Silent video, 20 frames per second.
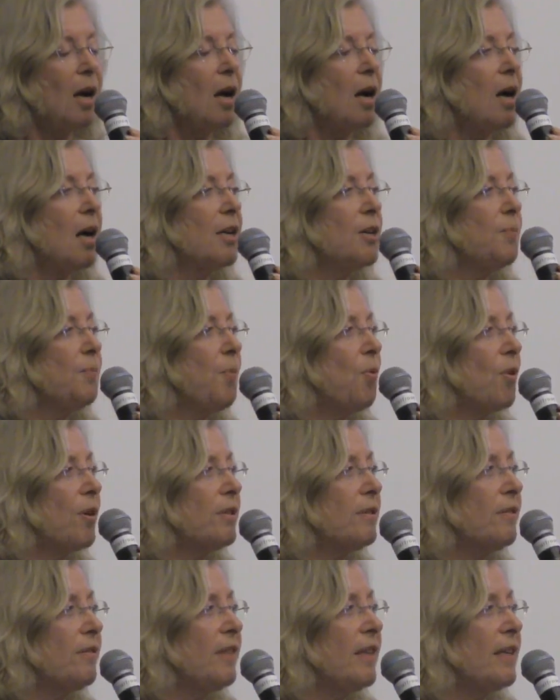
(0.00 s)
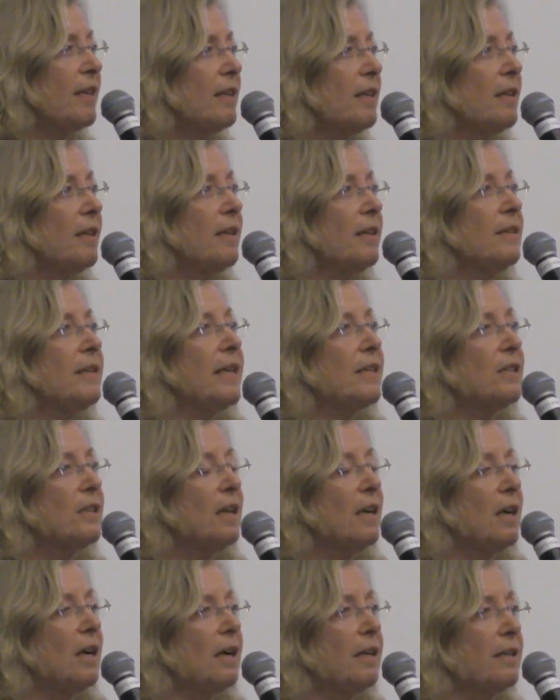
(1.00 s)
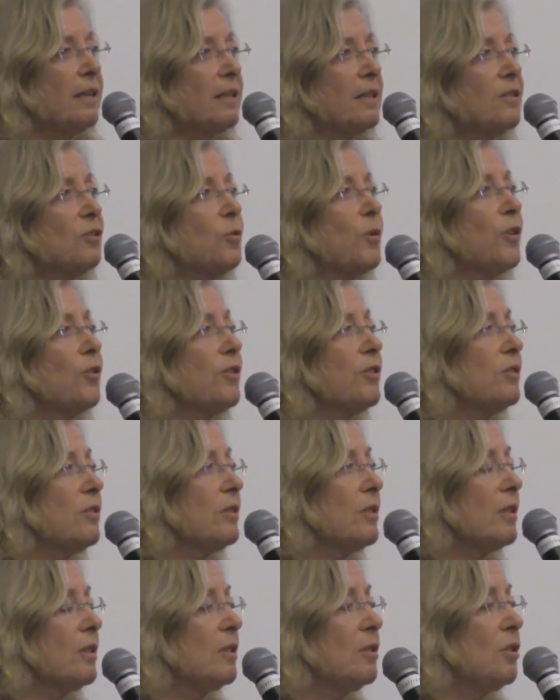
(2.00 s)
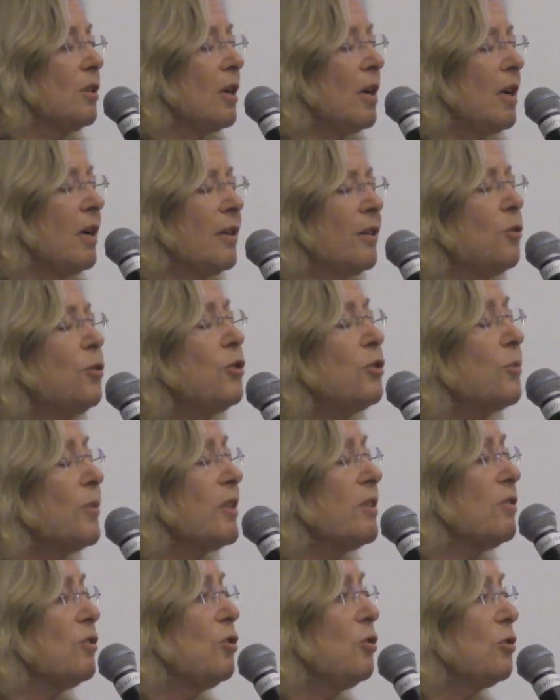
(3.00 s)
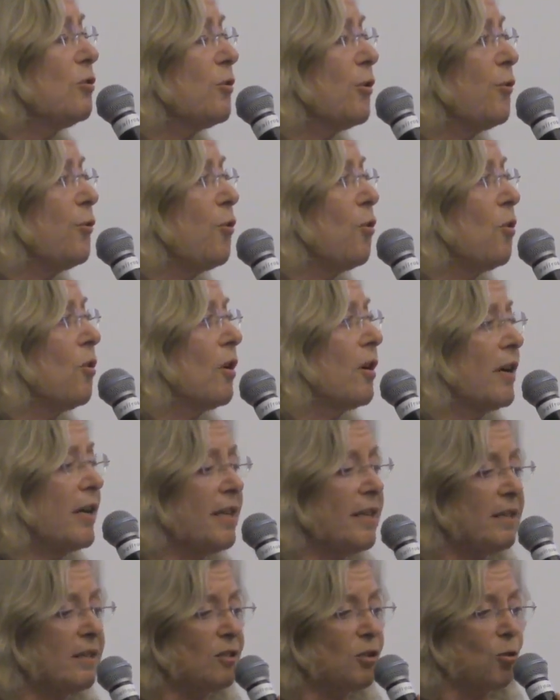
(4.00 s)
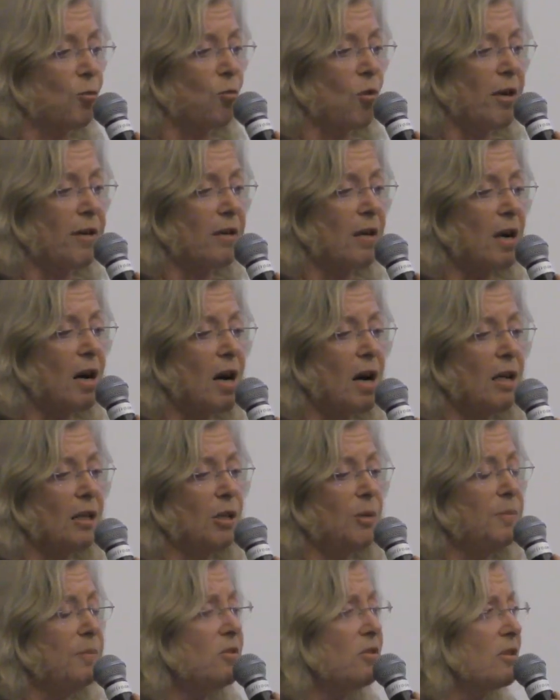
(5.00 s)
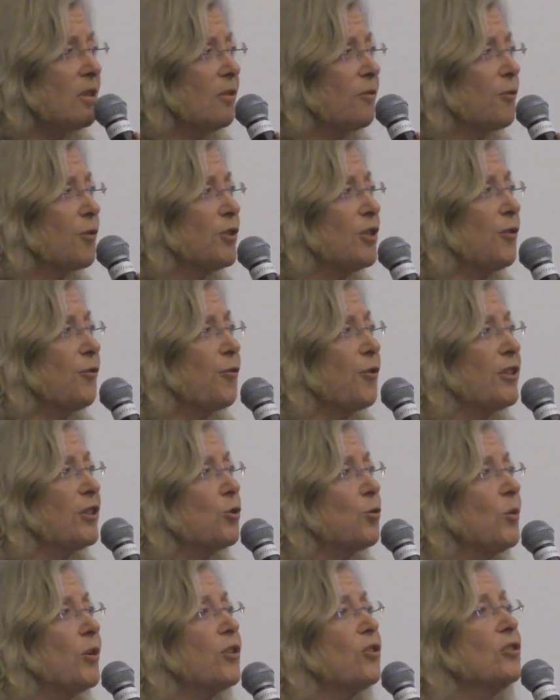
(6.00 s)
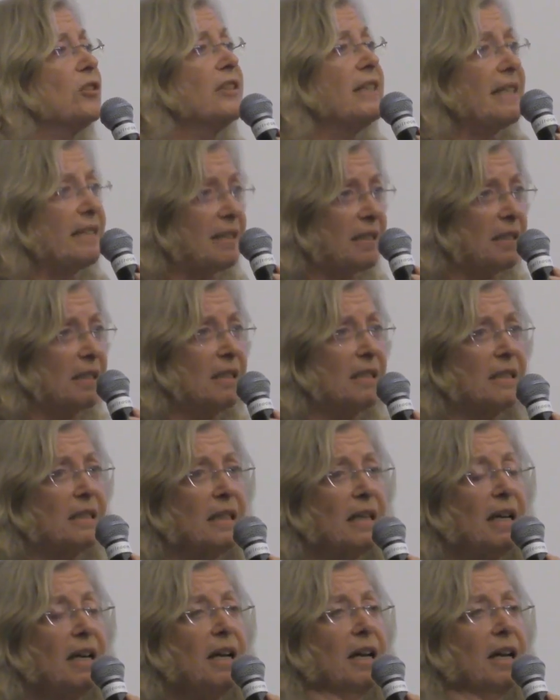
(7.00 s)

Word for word: An important thing that uh, the Twitter is, uh, Hootsuite is useful for is to run columns for different Twitter lists.